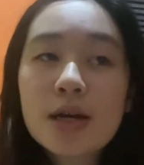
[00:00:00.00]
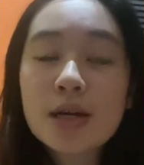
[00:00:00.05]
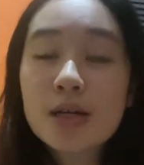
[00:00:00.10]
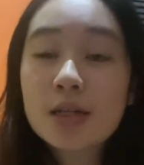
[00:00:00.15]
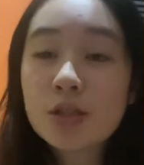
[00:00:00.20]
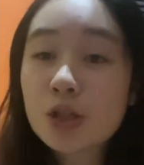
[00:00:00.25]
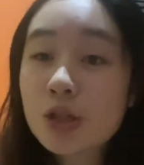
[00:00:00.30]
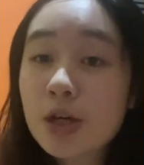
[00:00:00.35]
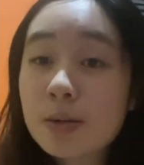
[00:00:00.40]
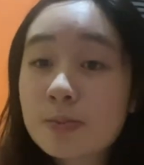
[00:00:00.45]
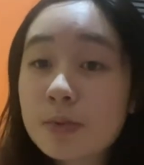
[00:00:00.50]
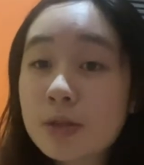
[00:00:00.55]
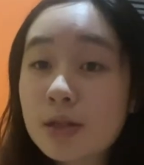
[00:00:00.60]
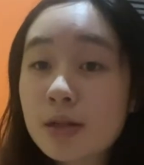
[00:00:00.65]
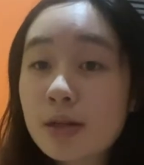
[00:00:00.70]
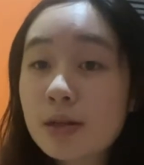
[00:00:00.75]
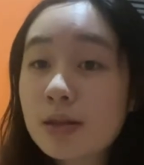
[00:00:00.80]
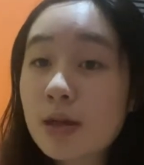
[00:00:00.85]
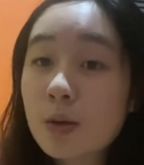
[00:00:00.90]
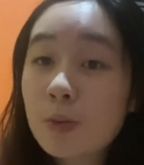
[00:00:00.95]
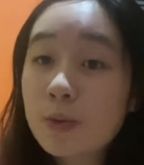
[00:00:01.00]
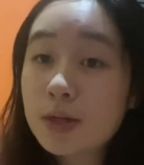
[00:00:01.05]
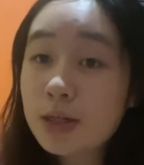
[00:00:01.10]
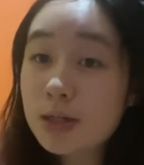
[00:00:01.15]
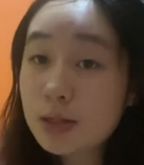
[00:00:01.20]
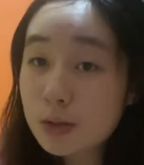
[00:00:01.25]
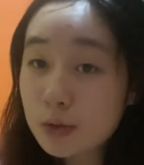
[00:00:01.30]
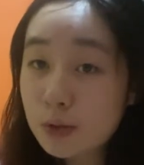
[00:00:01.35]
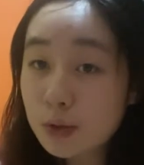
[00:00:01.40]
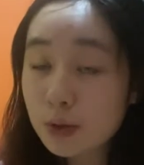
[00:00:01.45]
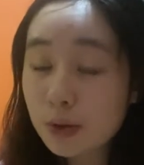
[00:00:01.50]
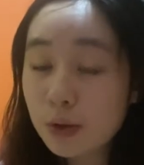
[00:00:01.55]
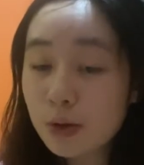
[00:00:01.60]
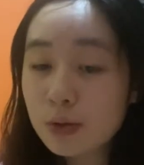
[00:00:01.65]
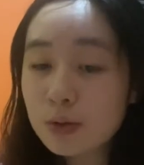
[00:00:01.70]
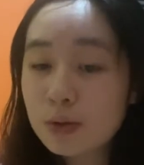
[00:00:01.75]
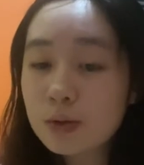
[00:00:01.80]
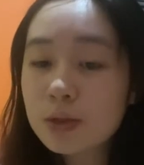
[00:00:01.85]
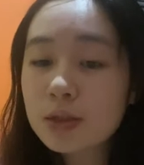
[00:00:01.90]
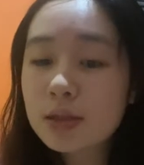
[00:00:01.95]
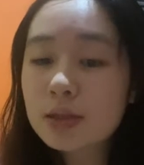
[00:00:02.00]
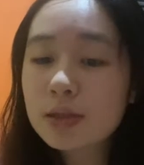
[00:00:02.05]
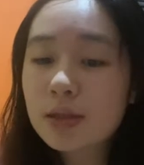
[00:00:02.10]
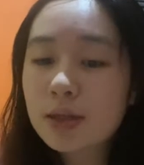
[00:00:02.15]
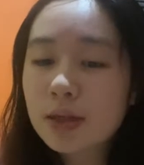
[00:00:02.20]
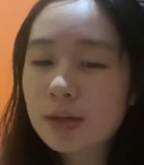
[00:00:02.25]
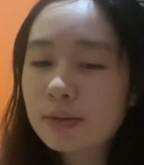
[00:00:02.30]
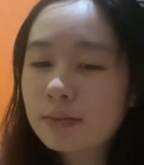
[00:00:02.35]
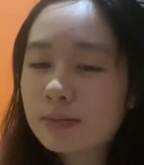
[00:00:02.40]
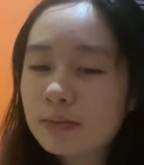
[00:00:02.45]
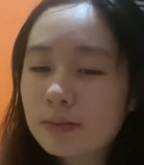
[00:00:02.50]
a chapter that we need to close like